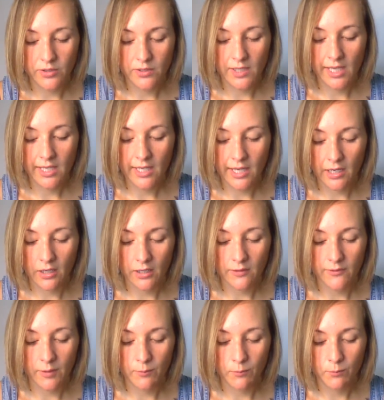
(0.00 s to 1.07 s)
to take care
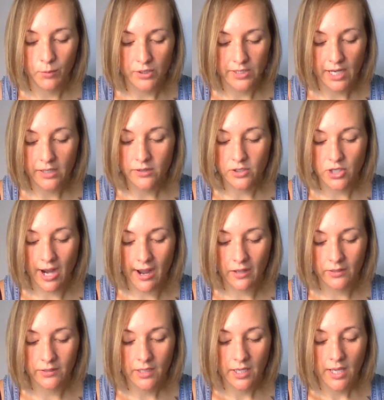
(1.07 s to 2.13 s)
of and protect the
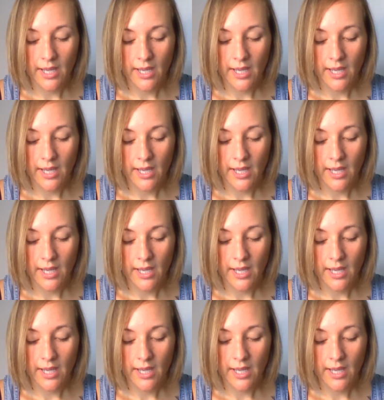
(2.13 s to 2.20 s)
child,